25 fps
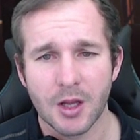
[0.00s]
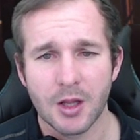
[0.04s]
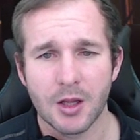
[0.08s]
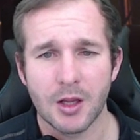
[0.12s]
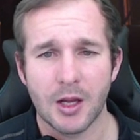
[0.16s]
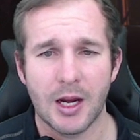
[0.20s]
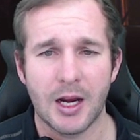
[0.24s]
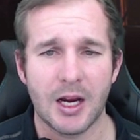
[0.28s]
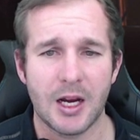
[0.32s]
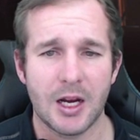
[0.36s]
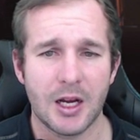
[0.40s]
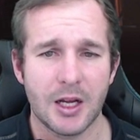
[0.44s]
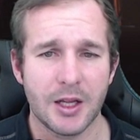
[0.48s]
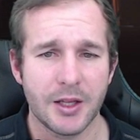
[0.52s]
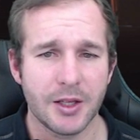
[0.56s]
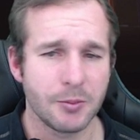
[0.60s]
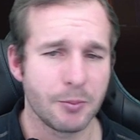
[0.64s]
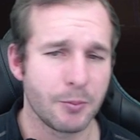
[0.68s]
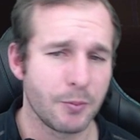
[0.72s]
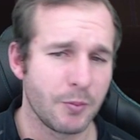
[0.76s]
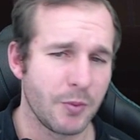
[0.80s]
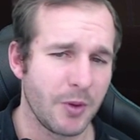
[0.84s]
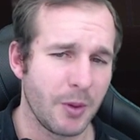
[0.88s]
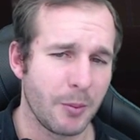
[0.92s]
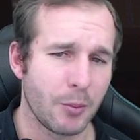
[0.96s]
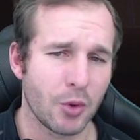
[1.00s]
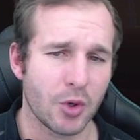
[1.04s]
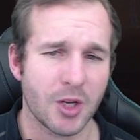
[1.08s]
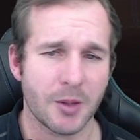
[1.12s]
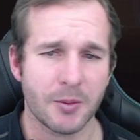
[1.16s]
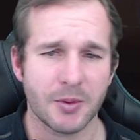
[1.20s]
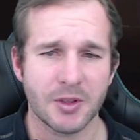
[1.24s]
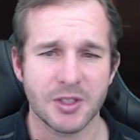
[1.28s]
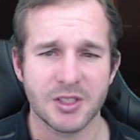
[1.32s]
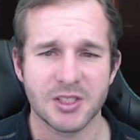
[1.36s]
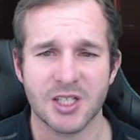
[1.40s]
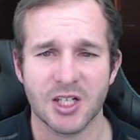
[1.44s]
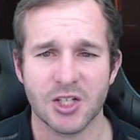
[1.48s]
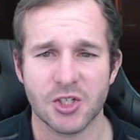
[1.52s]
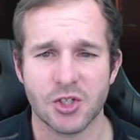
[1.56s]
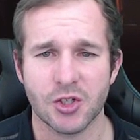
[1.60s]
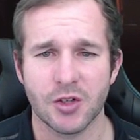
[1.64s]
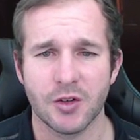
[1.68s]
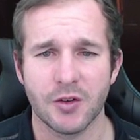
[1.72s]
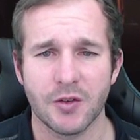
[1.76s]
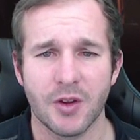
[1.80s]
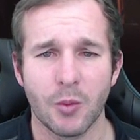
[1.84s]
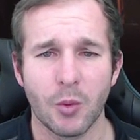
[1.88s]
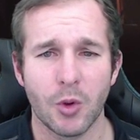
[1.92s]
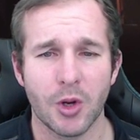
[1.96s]
they brought up the discussion
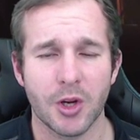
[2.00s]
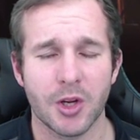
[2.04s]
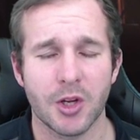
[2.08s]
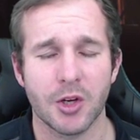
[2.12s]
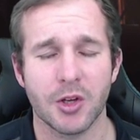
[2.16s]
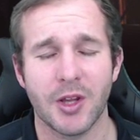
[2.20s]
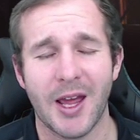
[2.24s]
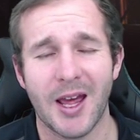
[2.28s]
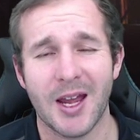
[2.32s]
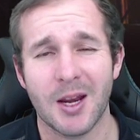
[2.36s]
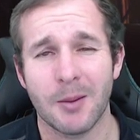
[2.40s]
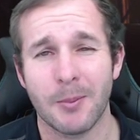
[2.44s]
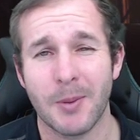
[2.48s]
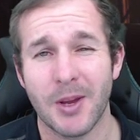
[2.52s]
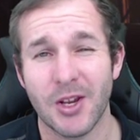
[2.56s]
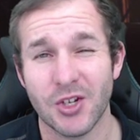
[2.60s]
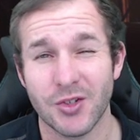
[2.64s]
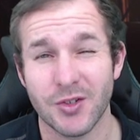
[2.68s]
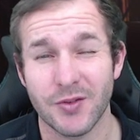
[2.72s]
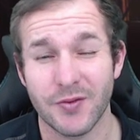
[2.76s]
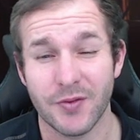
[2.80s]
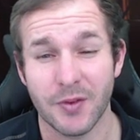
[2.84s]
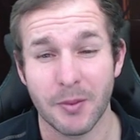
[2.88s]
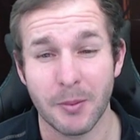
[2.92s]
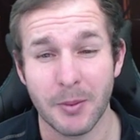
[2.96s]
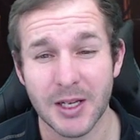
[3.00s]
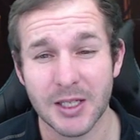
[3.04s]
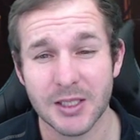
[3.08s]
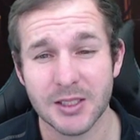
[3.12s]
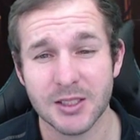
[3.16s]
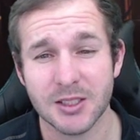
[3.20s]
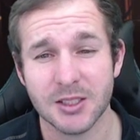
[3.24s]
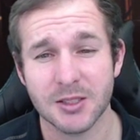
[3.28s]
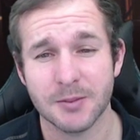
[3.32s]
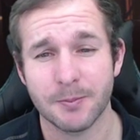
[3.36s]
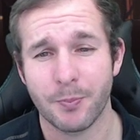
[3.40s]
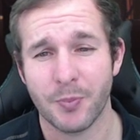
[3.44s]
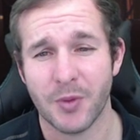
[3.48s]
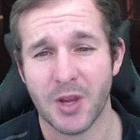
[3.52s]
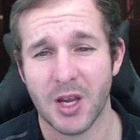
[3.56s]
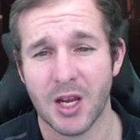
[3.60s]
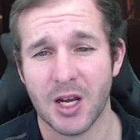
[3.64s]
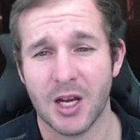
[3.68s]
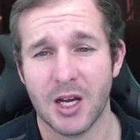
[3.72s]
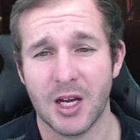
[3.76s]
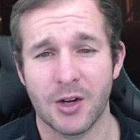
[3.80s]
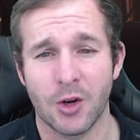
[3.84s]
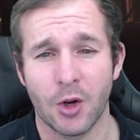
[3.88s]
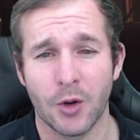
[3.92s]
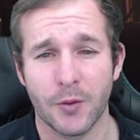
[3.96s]
of they're working on the animations for meds.
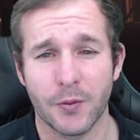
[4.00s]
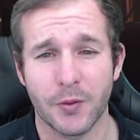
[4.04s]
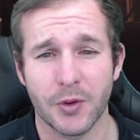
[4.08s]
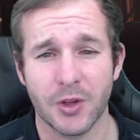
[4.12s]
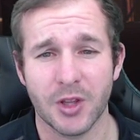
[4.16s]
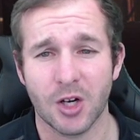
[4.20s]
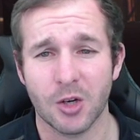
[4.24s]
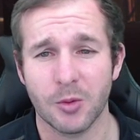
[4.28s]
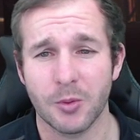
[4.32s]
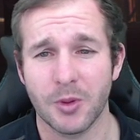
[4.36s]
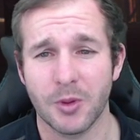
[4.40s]
And hopefully that'll be